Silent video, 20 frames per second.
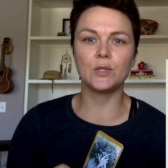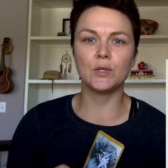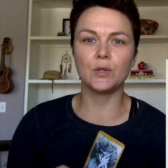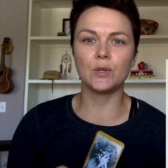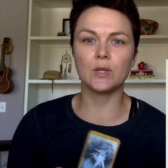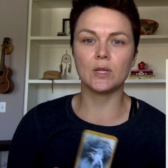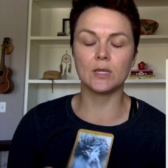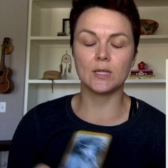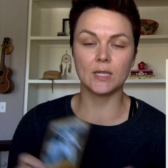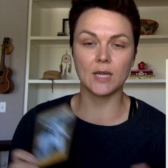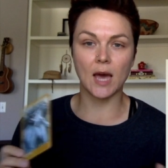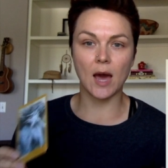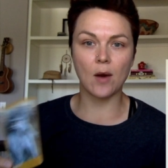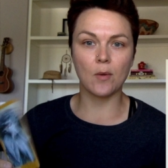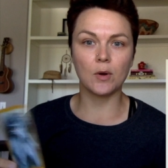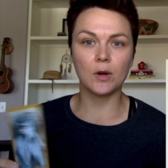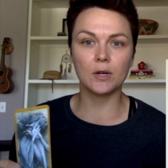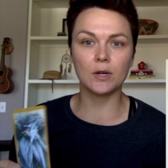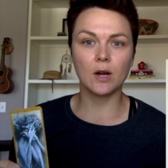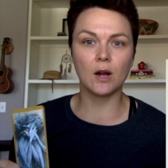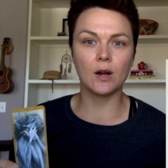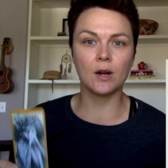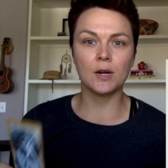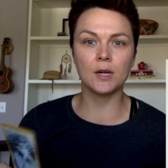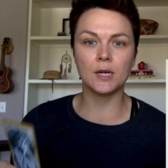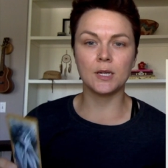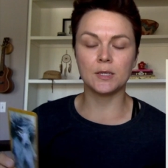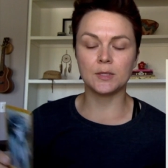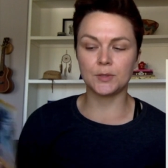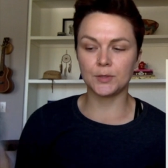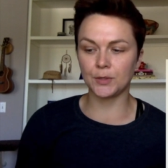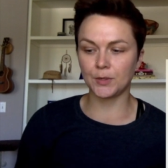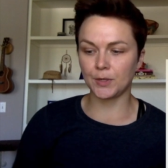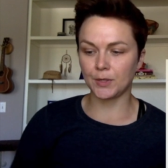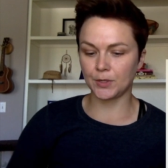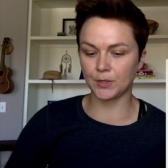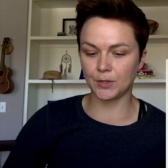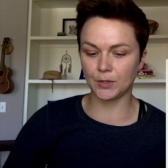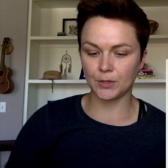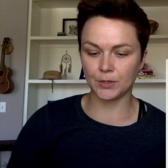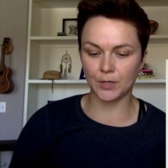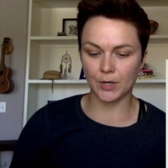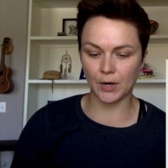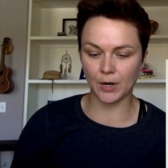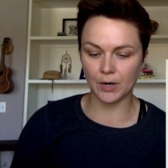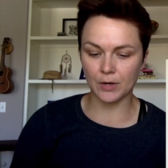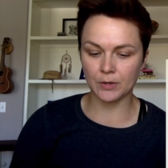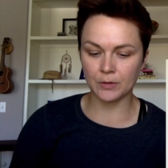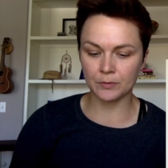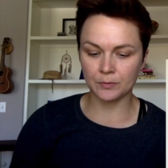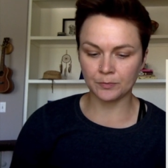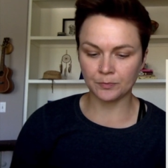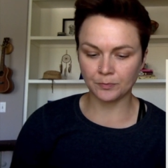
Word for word: to the Tower card in traditional tarot.